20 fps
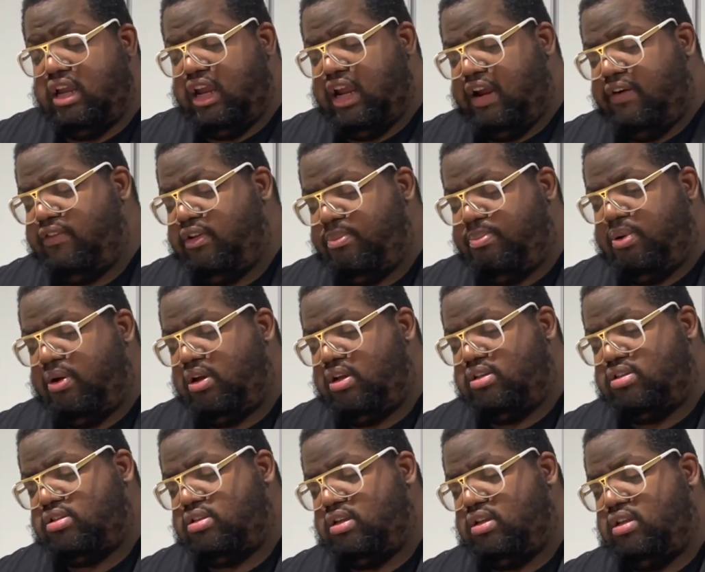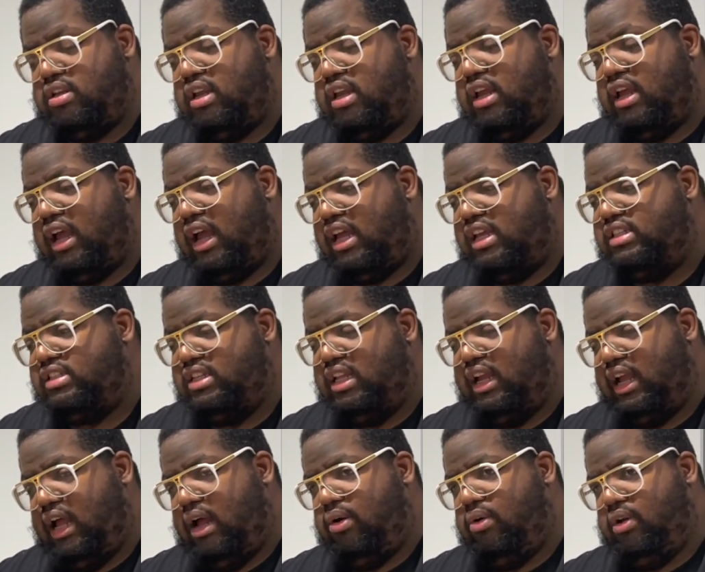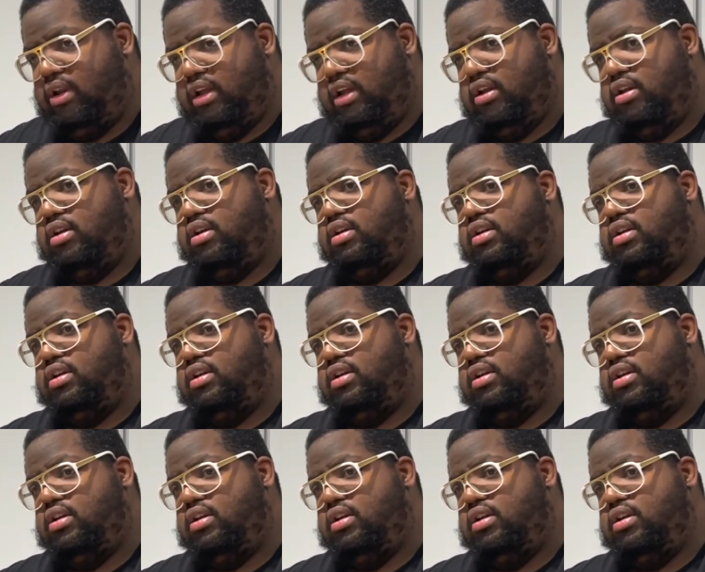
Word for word: every person has their outlet.